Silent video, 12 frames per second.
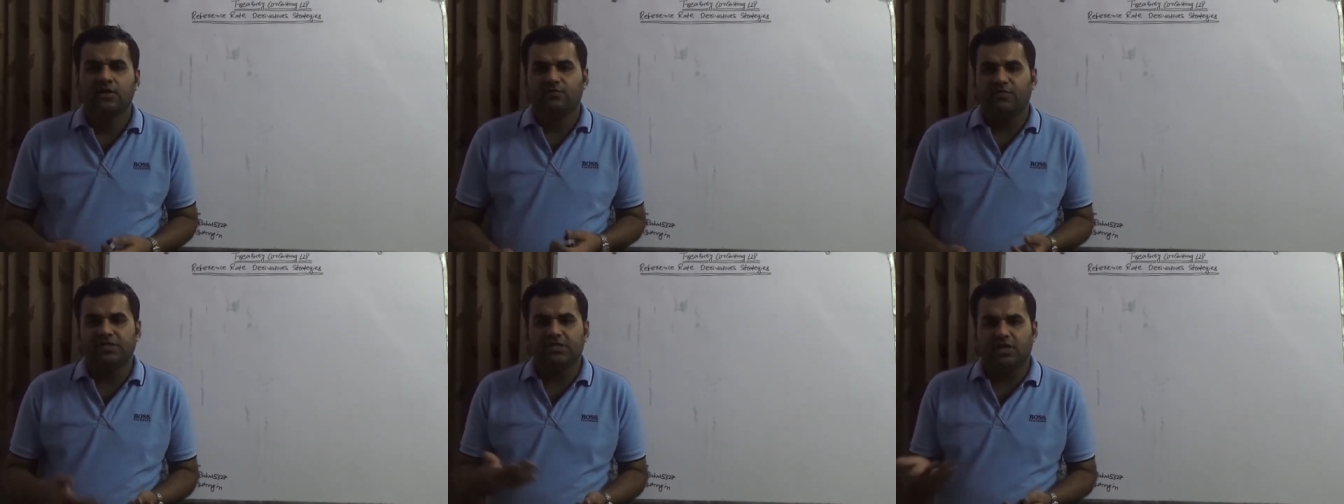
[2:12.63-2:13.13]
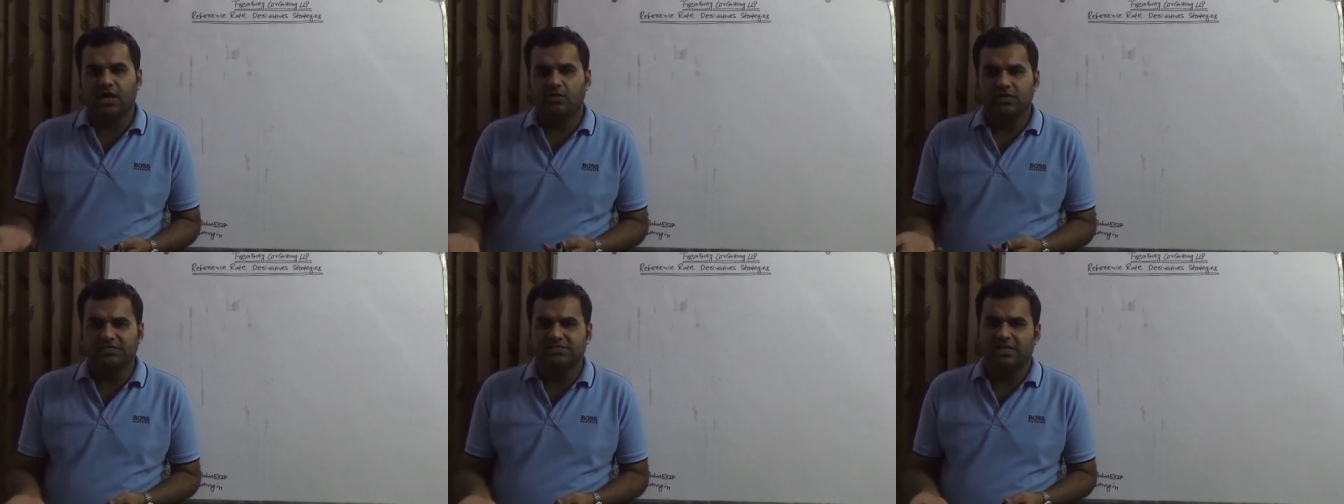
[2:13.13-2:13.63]
when the
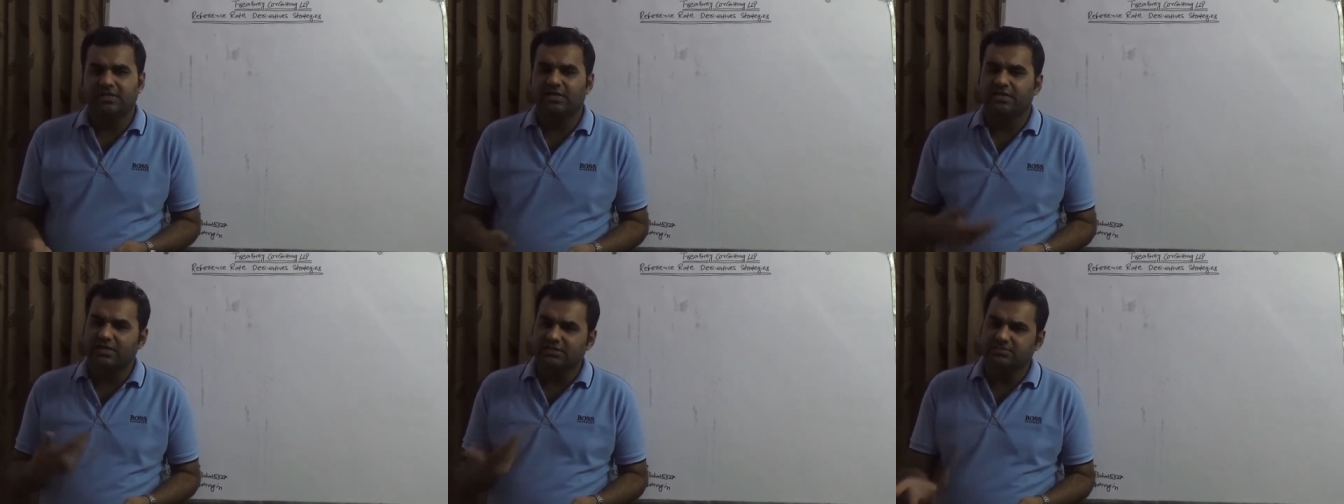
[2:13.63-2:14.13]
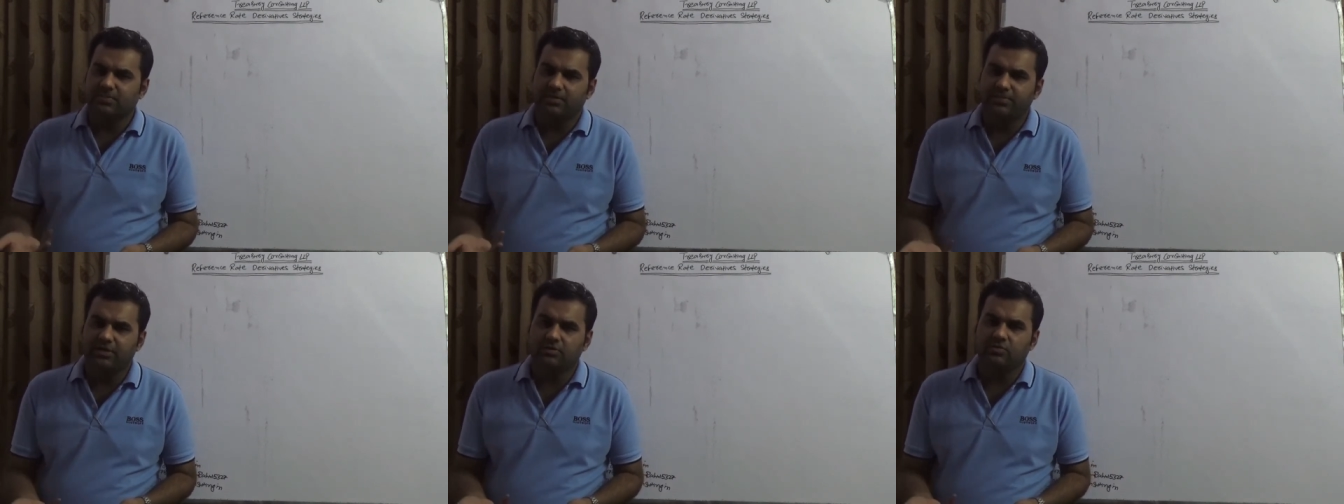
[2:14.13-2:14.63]
accounting standard does
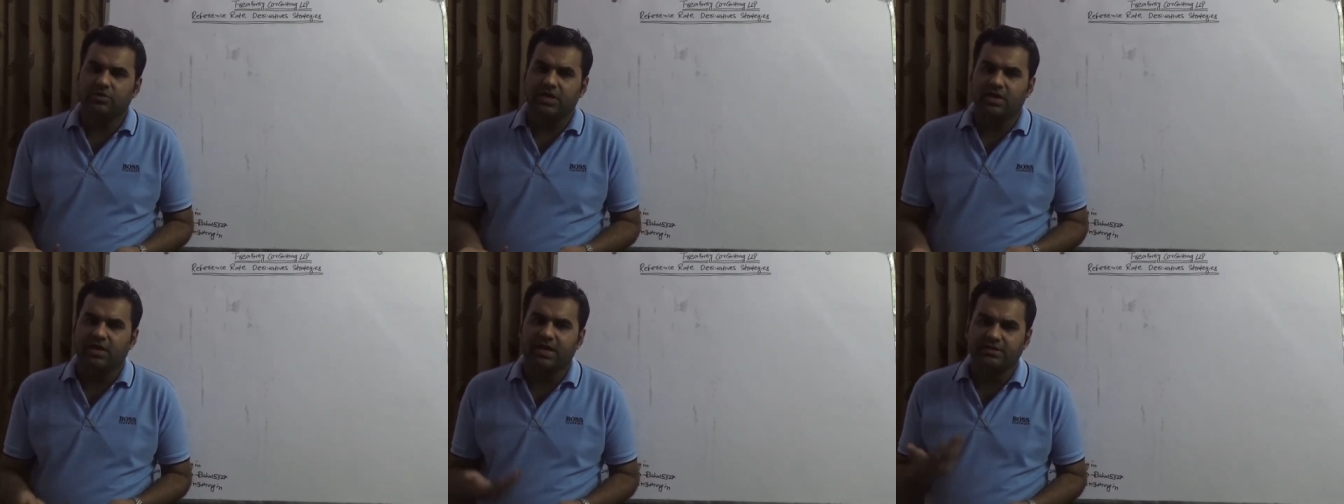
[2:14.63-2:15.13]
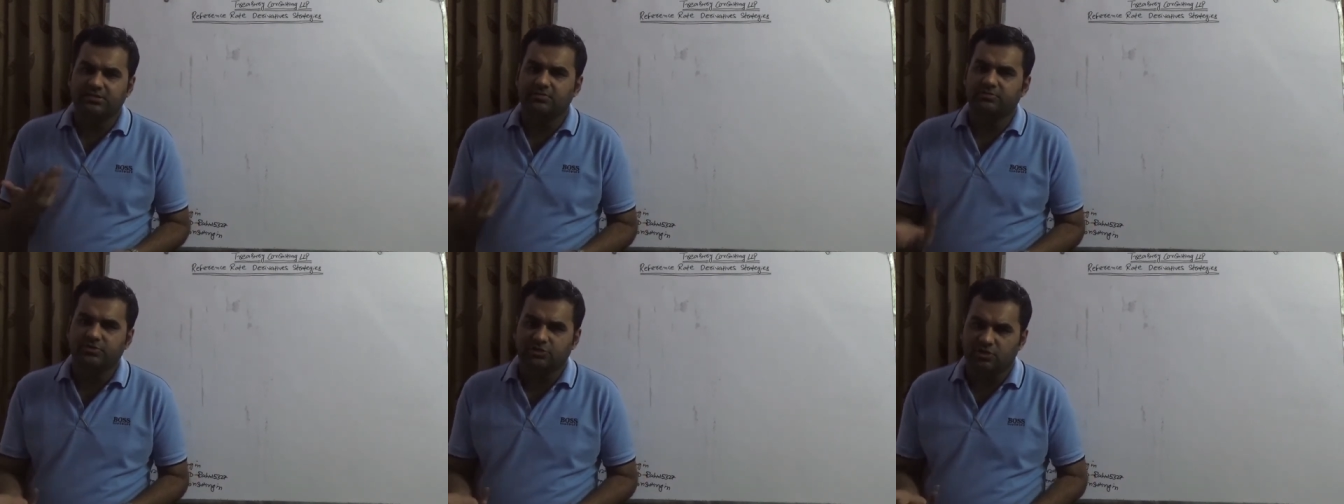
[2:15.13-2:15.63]
permit you to take a hedging
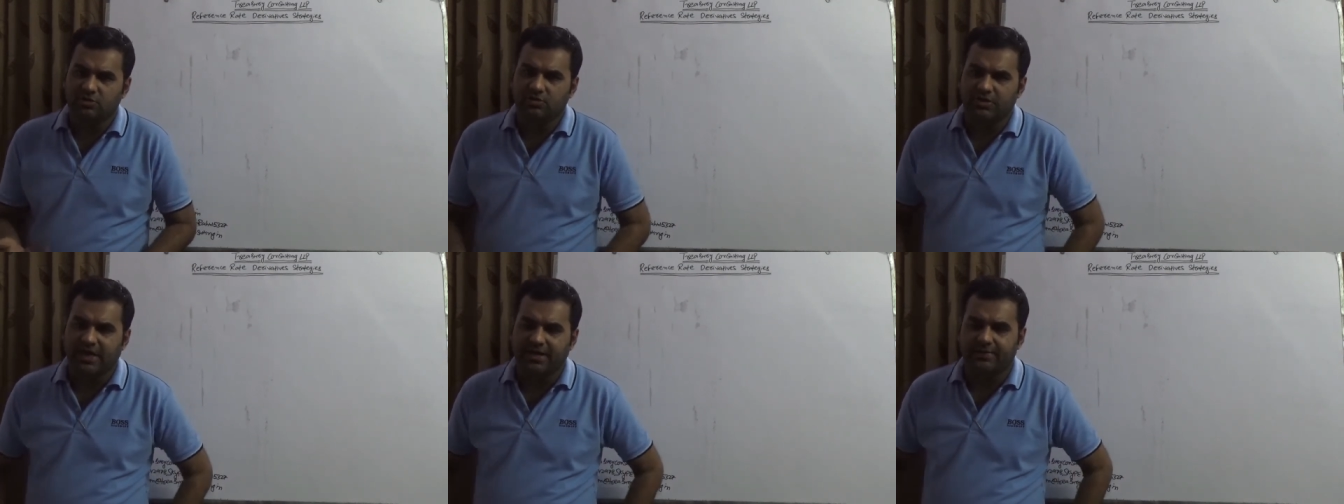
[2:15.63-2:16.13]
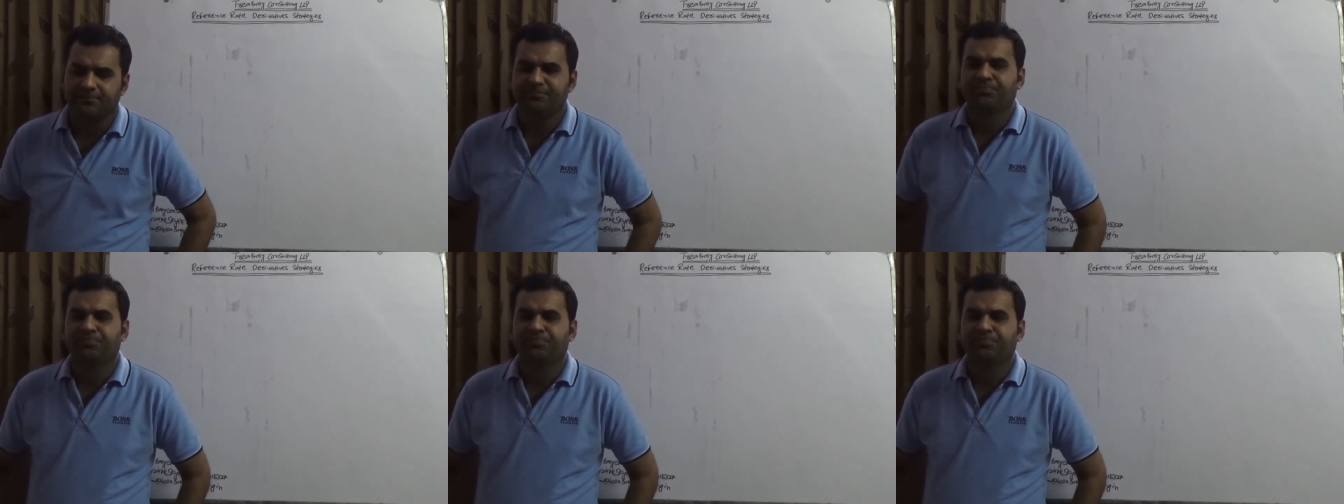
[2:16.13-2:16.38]
position on that